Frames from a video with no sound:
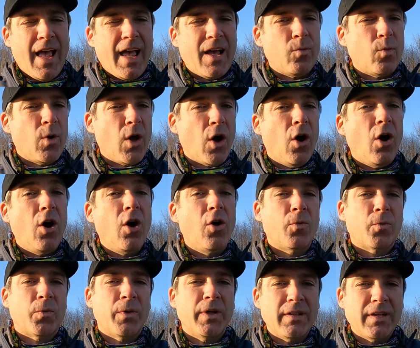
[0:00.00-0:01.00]
and we
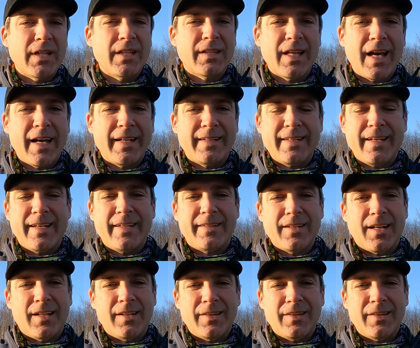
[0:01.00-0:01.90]
all really liked it